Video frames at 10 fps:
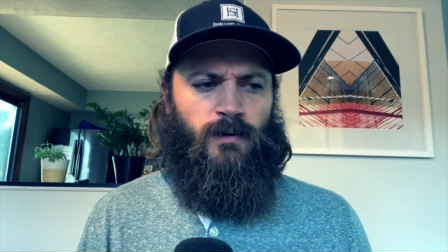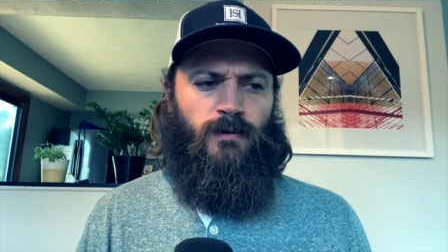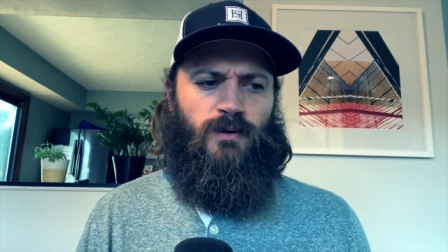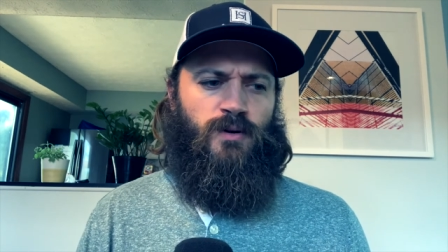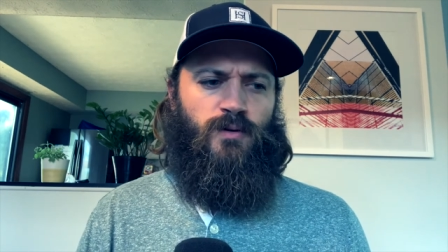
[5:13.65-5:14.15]

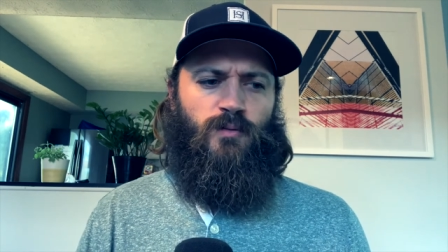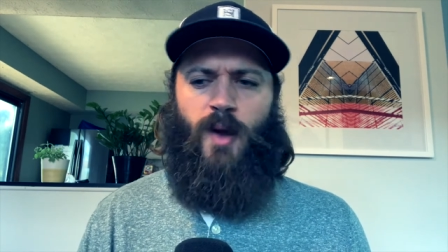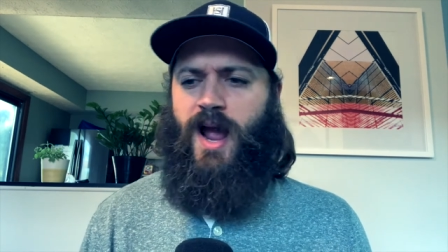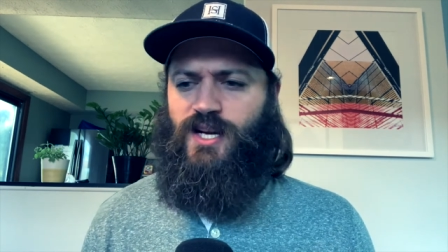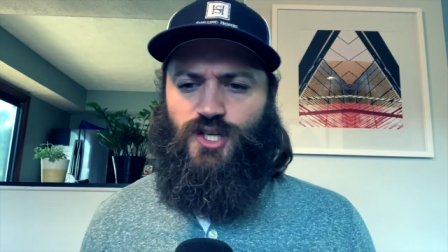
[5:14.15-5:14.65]
you know
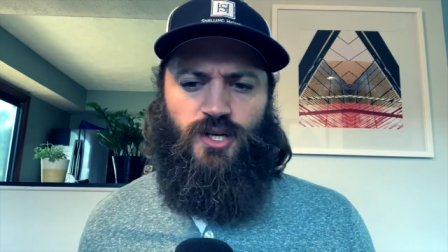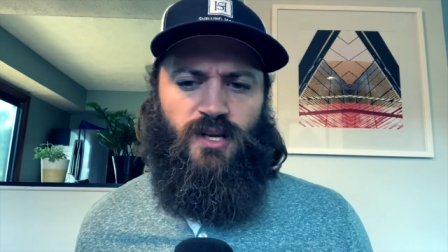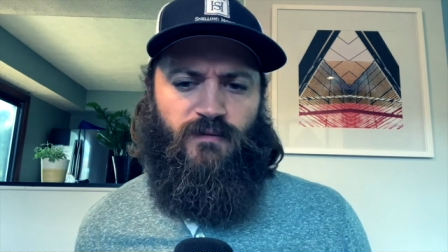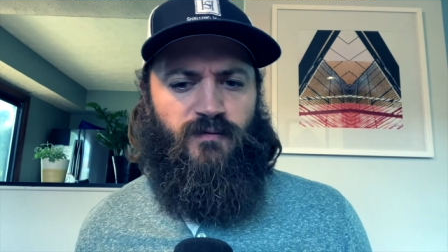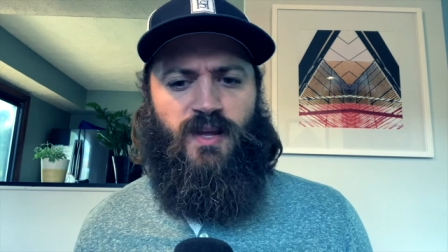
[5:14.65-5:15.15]

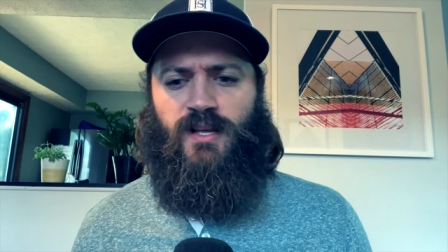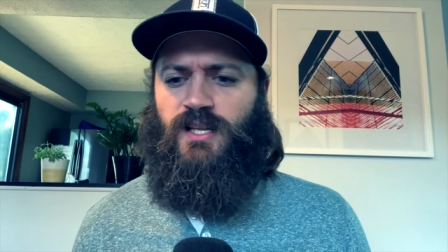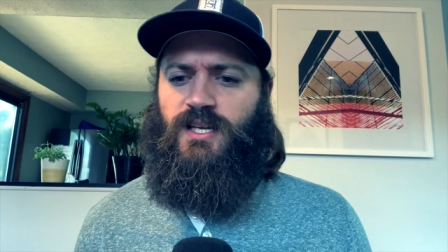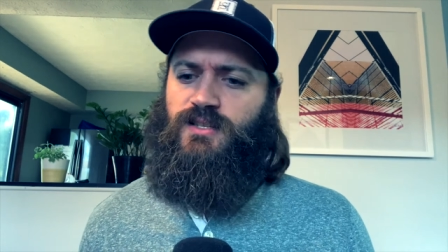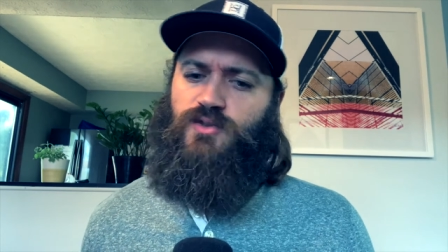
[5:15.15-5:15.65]
passionate
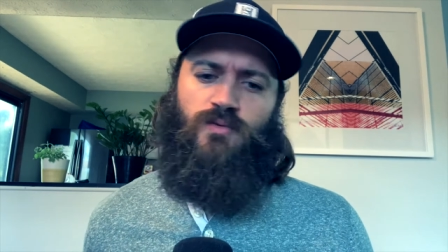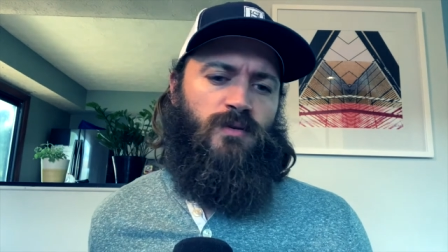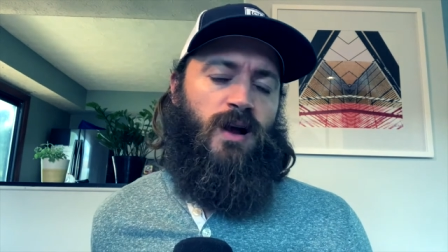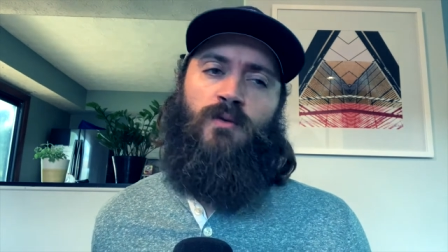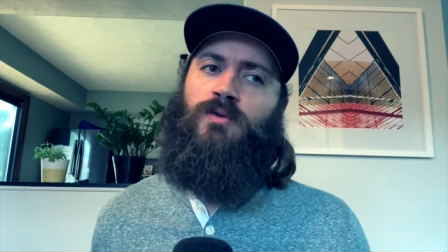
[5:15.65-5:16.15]
feelings
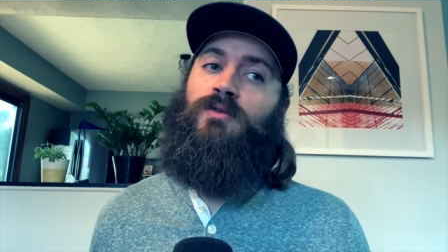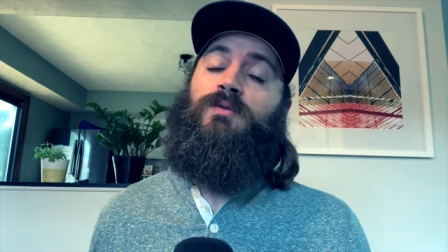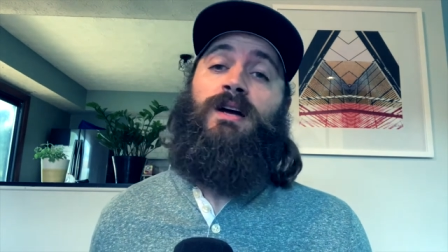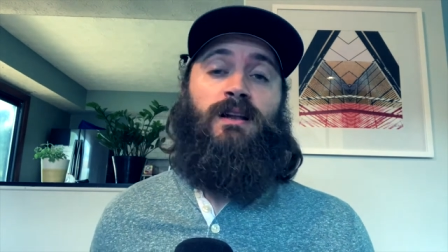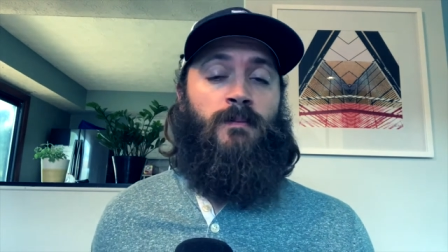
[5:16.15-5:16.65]
or i want to
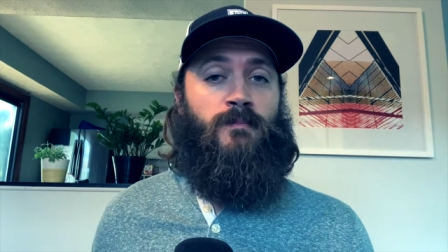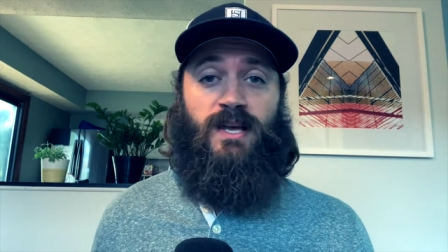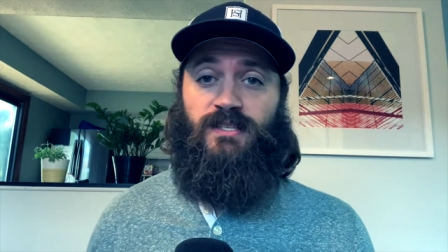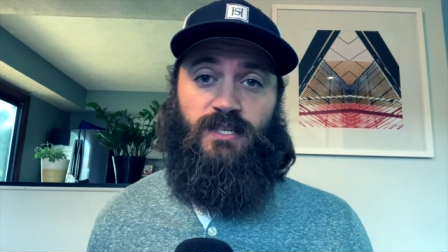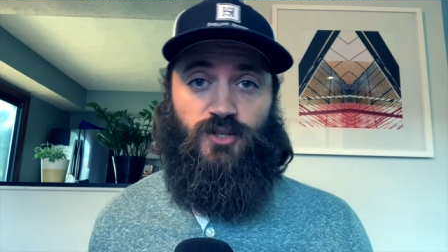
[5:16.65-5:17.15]
write a
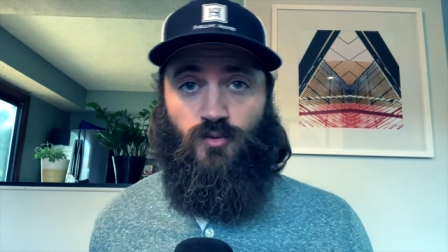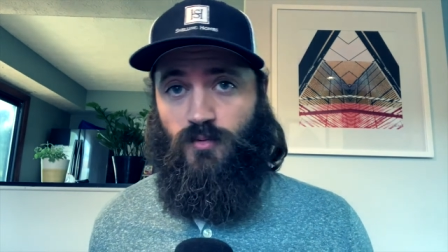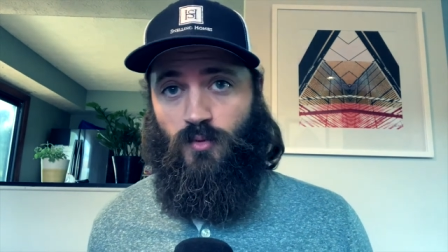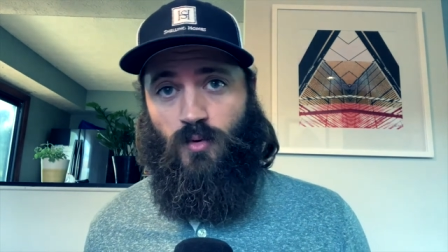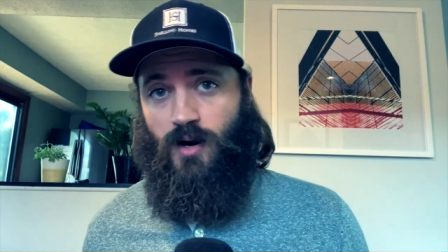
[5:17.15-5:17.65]
message
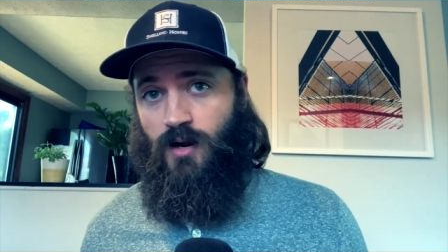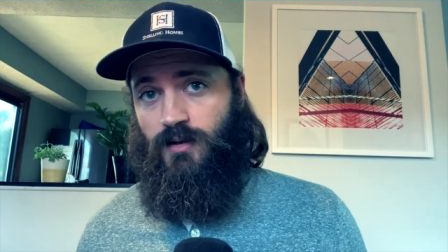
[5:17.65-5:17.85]
or, or uh,